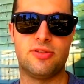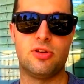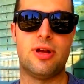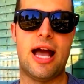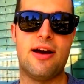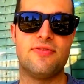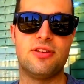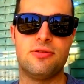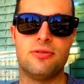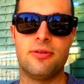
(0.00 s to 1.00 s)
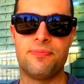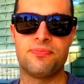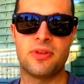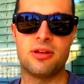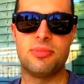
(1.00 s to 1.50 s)
if you don't have to,
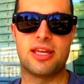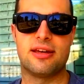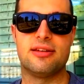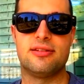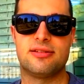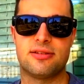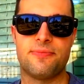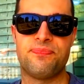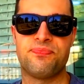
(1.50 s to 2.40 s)
because